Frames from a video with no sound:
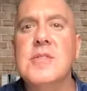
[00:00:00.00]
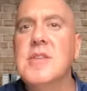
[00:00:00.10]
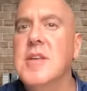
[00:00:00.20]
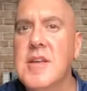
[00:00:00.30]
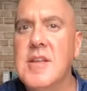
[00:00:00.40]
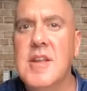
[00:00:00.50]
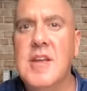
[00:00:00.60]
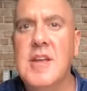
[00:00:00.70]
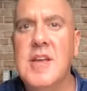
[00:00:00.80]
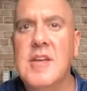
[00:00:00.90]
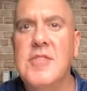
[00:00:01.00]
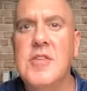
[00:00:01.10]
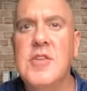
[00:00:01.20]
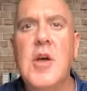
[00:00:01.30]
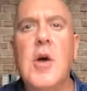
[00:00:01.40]
If you
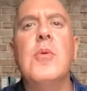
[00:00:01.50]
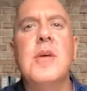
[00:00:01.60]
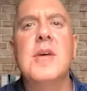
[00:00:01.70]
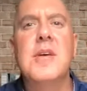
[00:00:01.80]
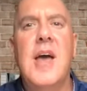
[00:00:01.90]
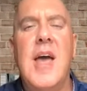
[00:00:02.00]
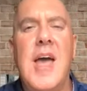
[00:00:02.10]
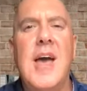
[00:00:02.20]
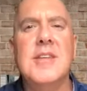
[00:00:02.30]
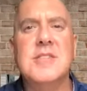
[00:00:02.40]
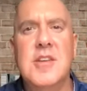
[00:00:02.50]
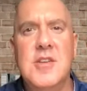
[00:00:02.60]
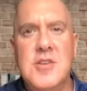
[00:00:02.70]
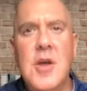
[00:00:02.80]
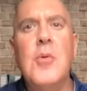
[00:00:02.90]
don't ask, you
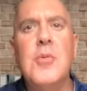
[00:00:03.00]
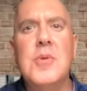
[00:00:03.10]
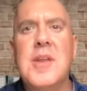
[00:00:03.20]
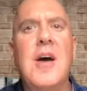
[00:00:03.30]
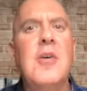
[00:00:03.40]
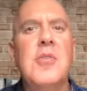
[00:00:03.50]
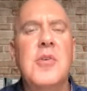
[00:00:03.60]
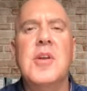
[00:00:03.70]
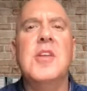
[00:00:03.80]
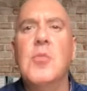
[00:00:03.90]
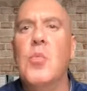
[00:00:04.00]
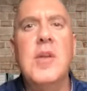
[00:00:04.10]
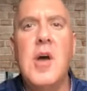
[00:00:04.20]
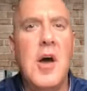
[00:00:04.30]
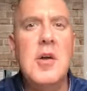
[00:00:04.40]
don't tell, you
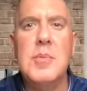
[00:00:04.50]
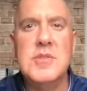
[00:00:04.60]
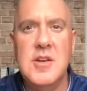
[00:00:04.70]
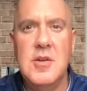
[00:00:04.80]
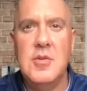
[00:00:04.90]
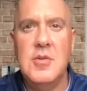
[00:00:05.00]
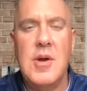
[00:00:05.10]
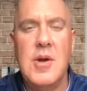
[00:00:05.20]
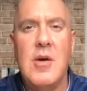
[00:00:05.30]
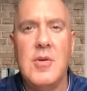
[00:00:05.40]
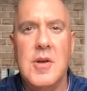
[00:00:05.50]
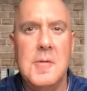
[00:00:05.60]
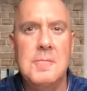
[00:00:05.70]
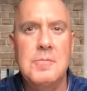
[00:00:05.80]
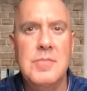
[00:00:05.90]
100% know the
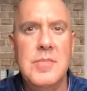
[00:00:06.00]
outcome.